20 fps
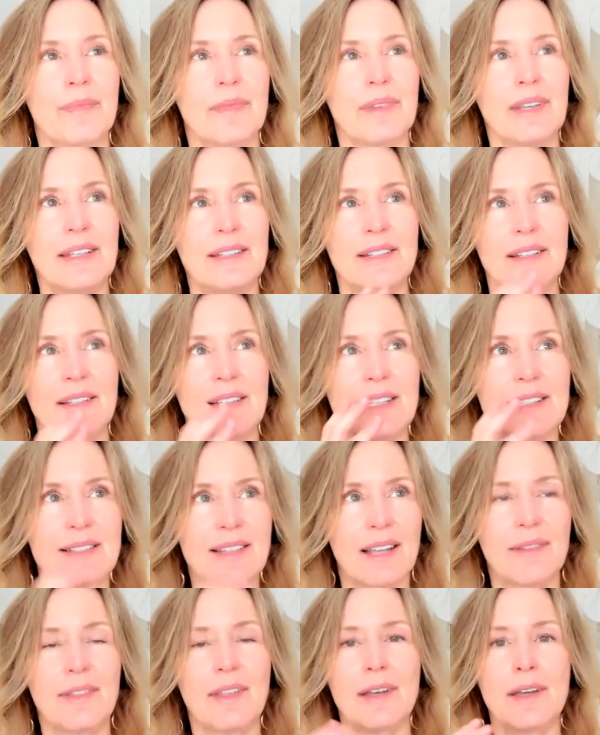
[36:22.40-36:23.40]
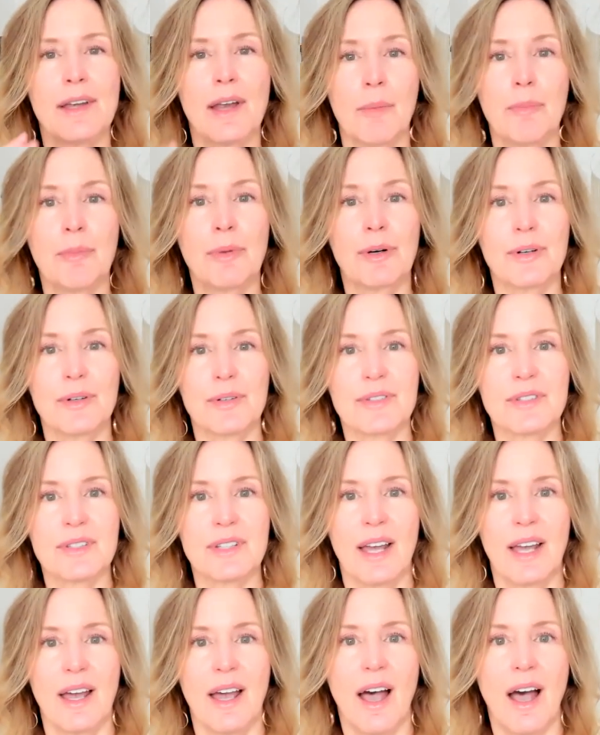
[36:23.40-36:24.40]
he he said the
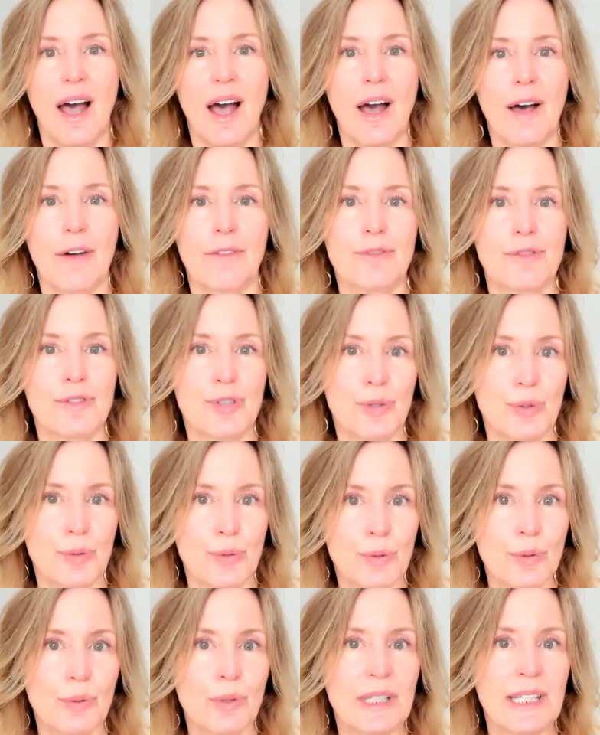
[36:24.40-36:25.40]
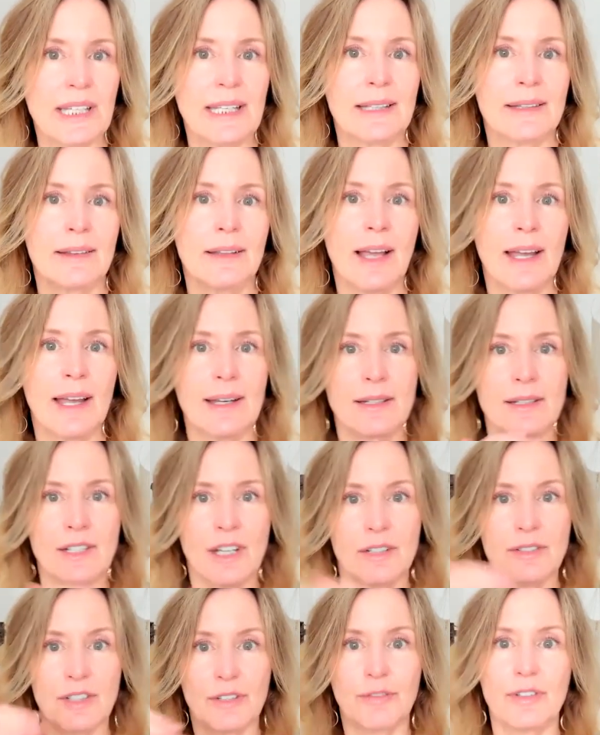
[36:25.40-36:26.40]
numbers of truly enlightened
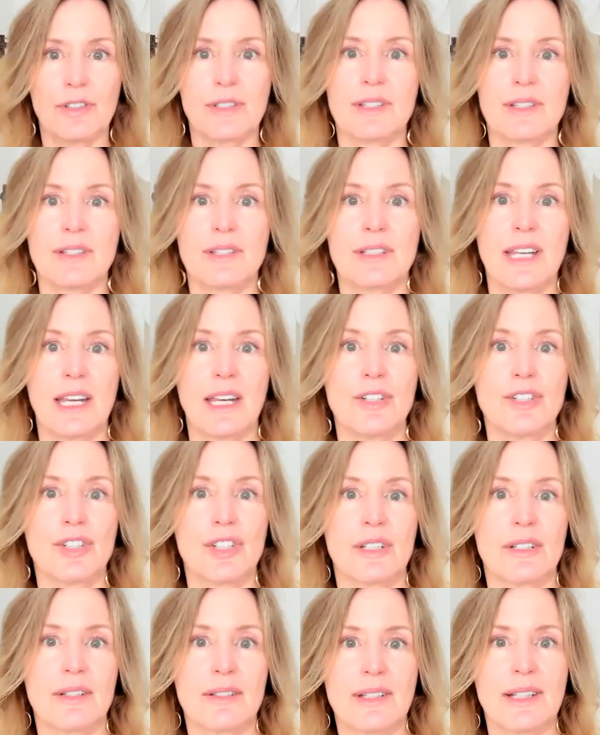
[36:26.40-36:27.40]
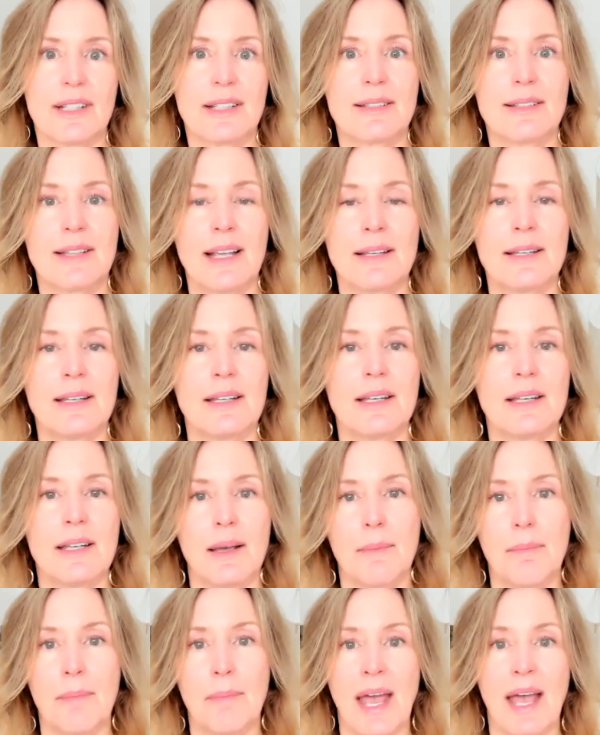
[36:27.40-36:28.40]
on different stages, ascended
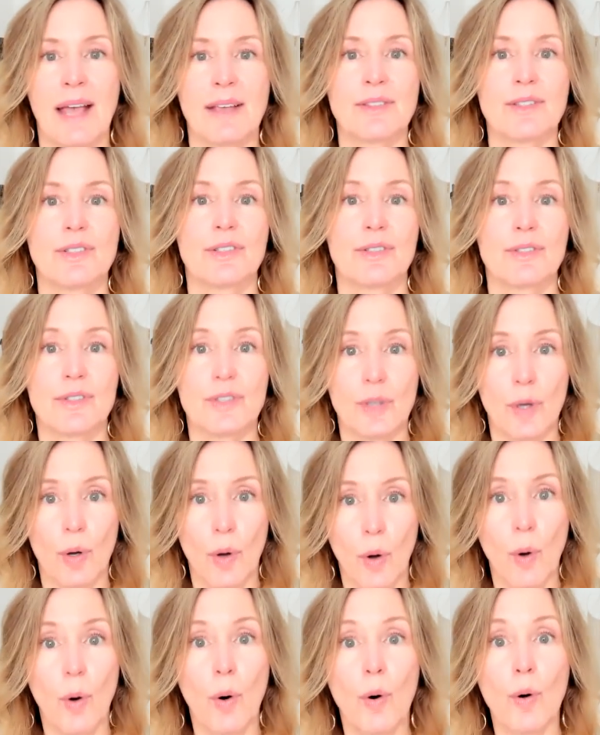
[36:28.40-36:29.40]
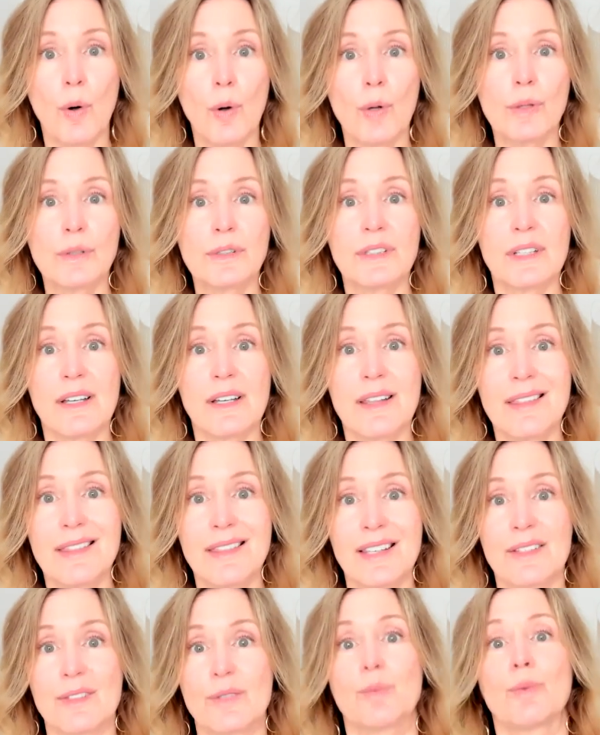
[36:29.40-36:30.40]
masters to hold
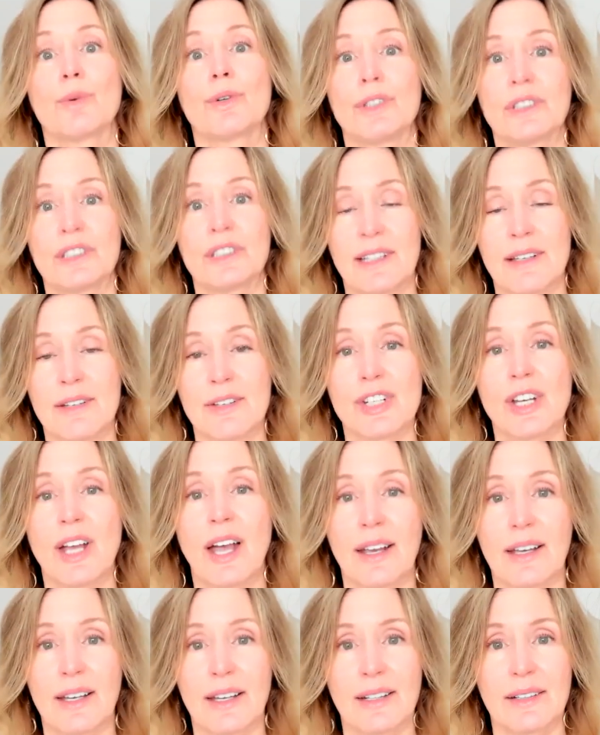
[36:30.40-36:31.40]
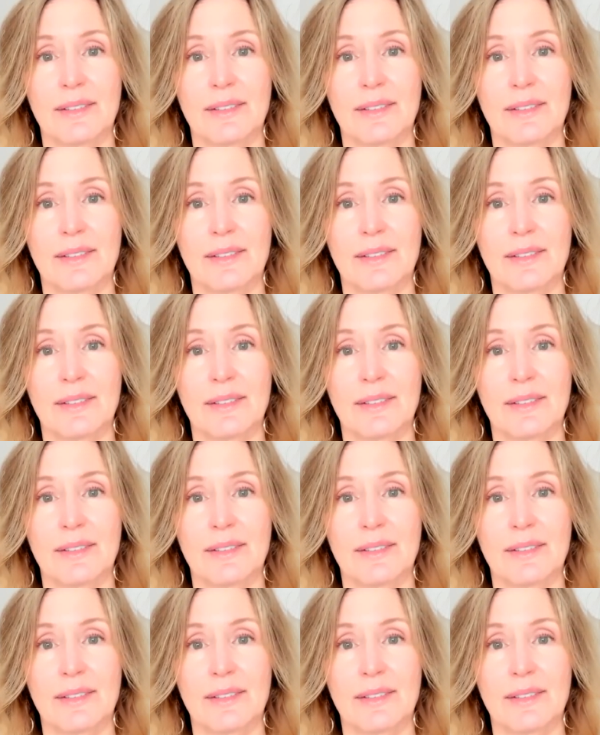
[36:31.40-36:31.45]
this world in check.